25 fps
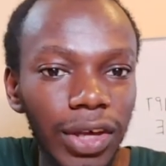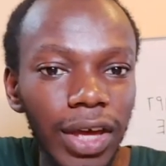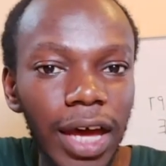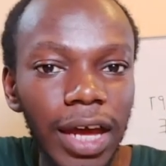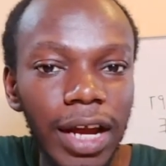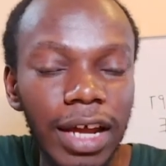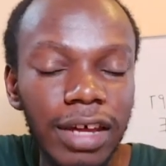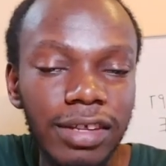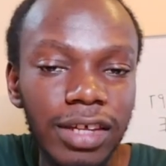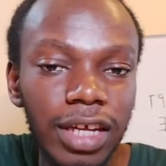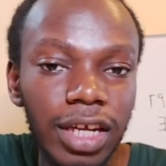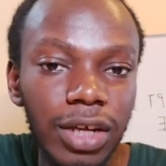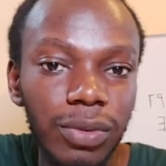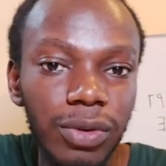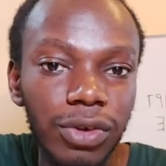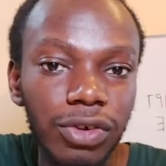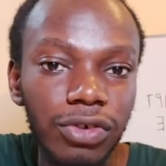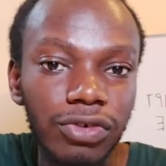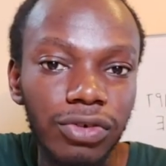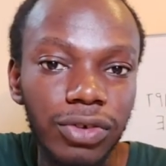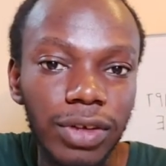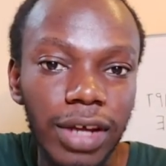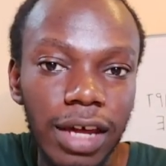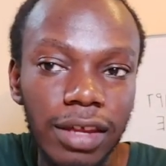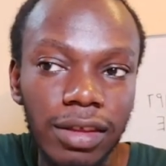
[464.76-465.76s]
and I started with
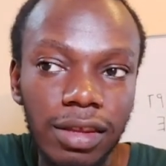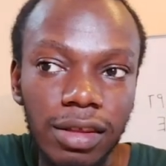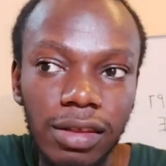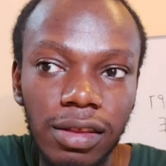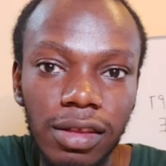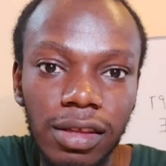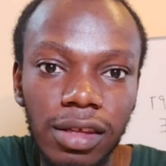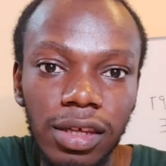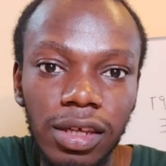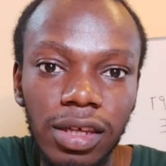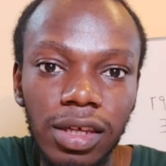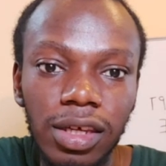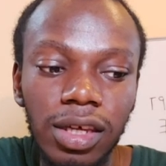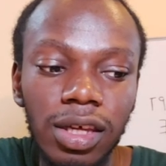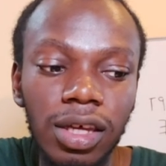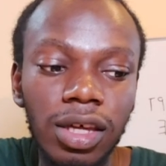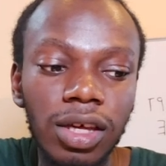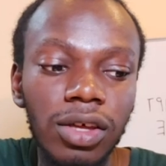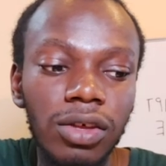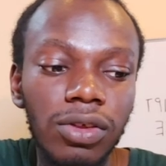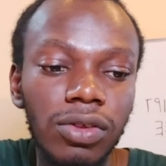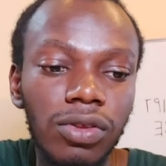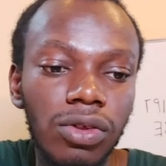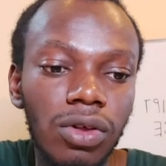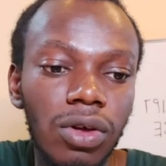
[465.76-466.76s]
Udacity.
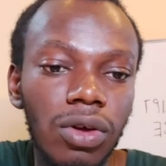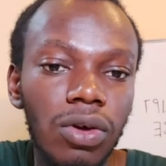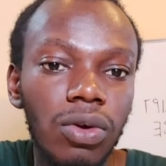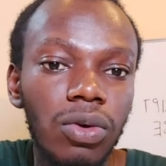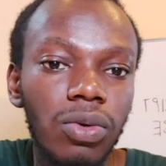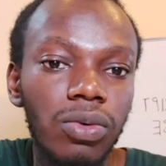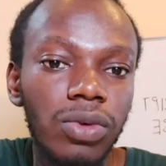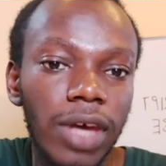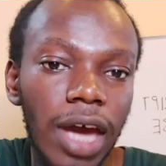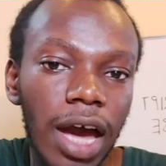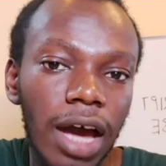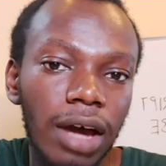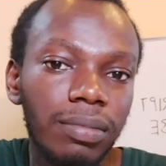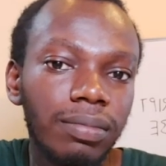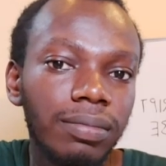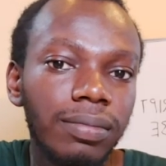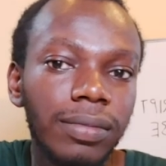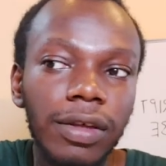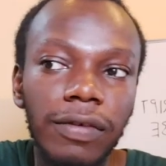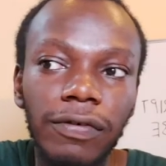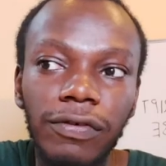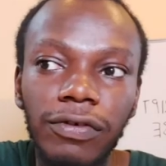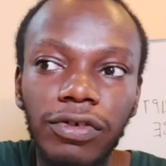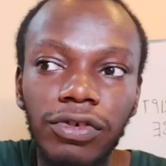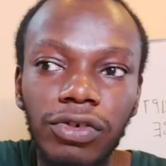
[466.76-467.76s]
So yeah,
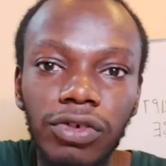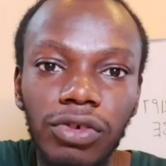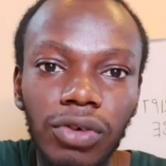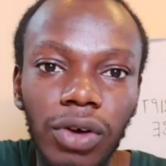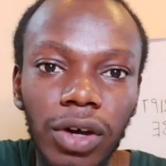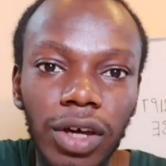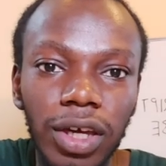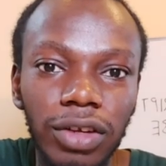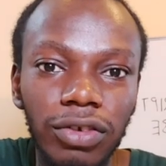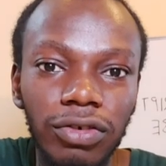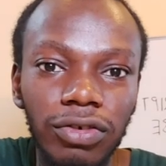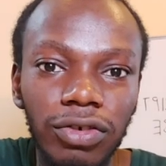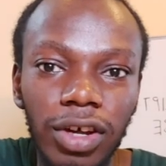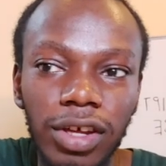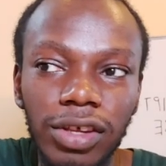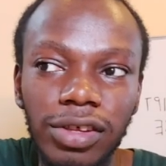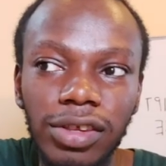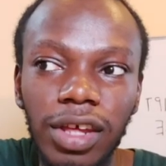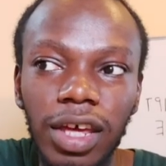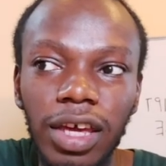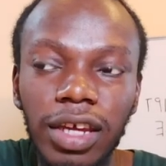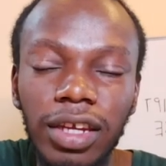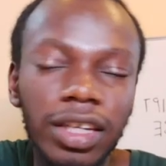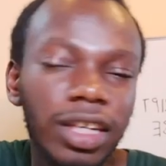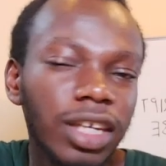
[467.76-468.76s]
if you're
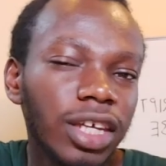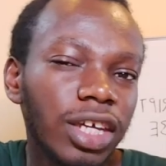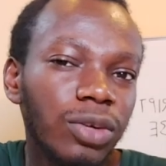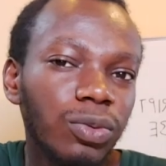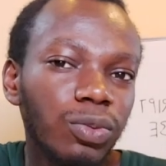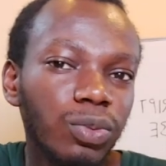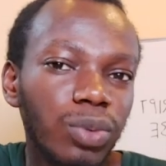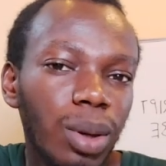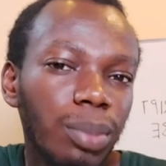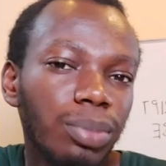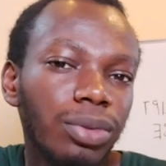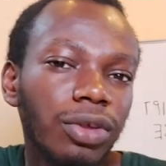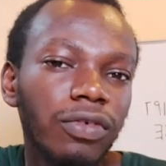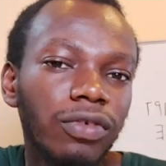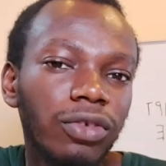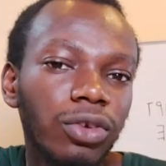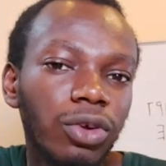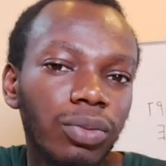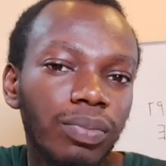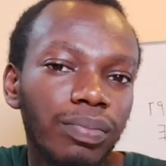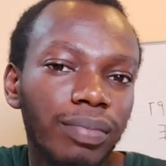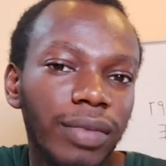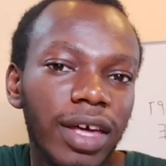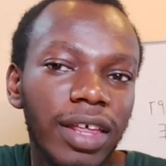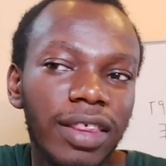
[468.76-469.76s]
interested in web
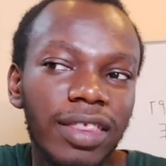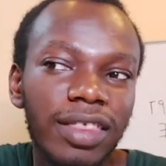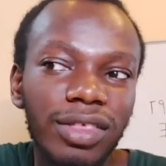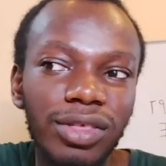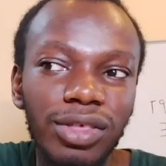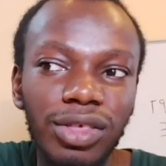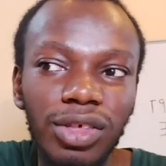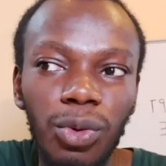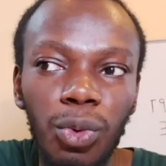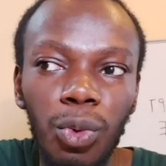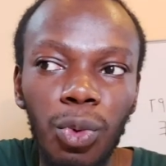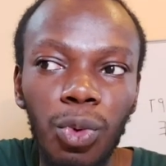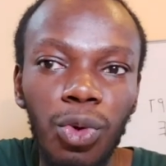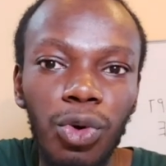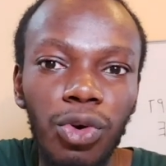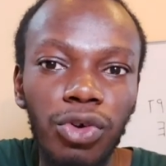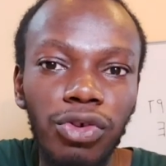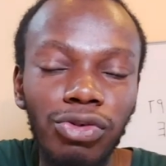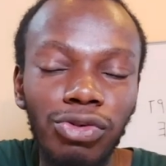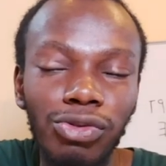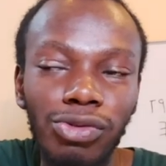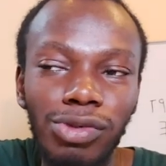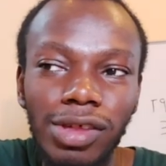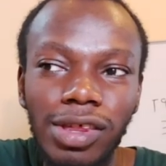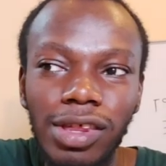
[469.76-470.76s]
development, or
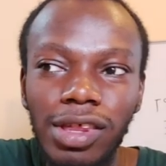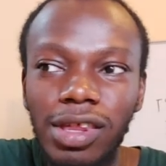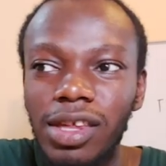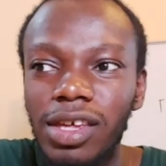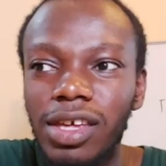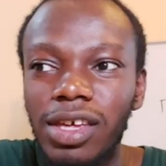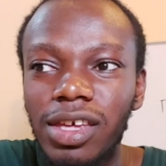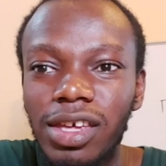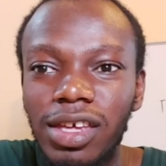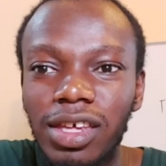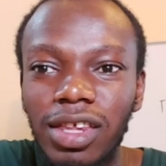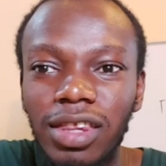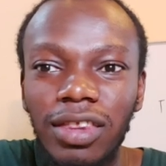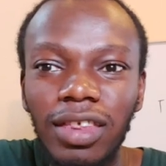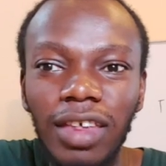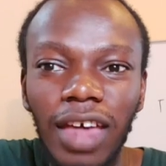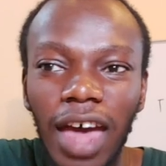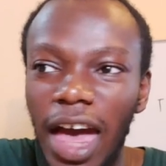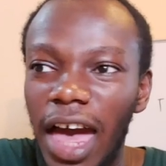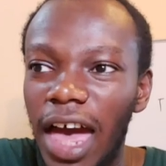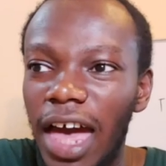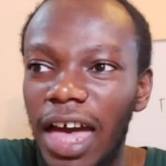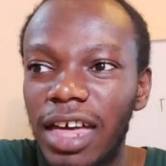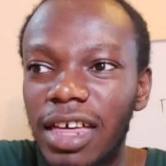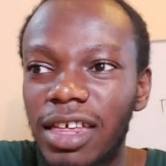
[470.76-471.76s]
you see it
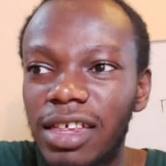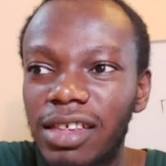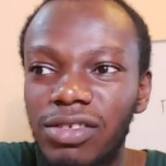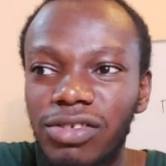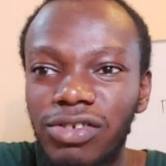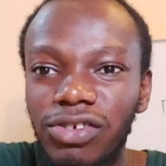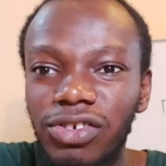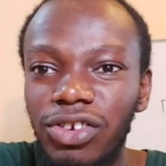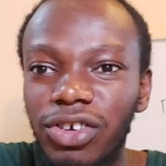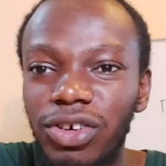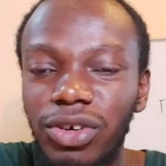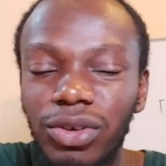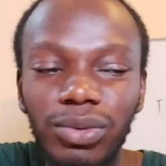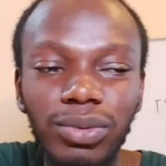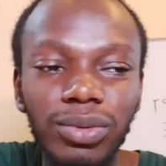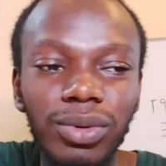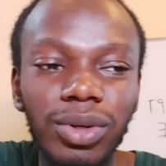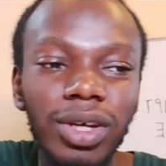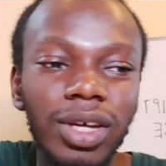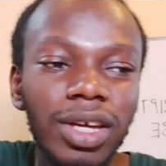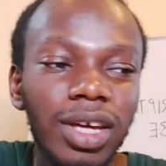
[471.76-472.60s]
as, you know,